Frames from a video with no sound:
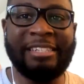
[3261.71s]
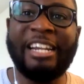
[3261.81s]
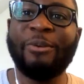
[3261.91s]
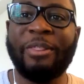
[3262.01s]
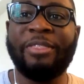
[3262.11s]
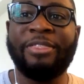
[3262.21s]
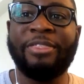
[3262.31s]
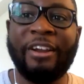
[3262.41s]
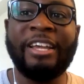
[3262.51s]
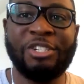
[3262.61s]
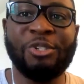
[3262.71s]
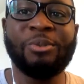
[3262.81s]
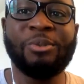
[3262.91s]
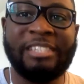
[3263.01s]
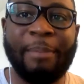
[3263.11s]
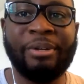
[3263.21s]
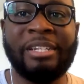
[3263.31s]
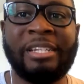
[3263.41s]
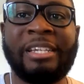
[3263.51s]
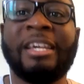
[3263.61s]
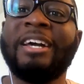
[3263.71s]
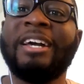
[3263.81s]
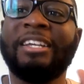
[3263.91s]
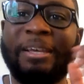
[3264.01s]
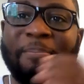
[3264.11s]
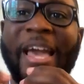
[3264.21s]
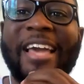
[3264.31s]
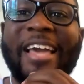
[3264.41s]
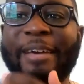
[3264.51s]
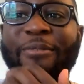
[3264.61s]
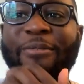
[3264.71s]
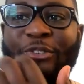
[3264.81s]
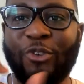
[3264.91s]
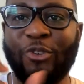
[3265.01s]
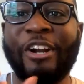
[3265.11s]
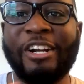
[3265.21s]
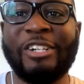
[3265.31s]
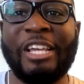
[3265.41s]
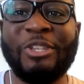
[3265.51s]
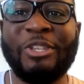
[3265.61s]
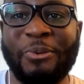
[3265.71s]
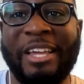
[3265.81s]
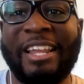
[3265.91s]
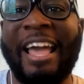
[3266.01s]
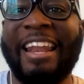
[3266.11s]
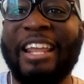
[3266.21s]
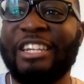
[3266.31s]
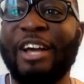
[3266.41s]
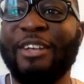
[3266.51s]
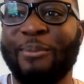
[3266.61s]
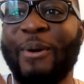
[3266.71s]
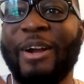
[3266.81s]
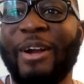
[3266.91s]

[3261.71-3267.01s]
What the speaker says: their issues separately to make them stronger as a unit, and it does work. They come out